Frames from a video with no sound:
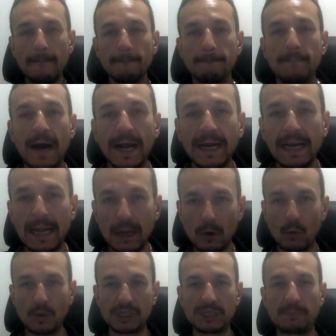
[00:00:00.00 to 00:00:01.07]
body
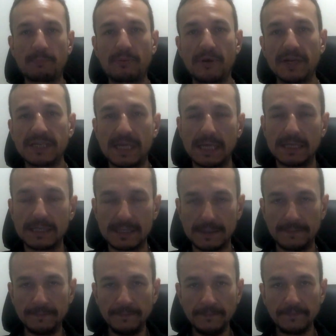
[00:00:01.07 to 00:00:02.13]
language presence.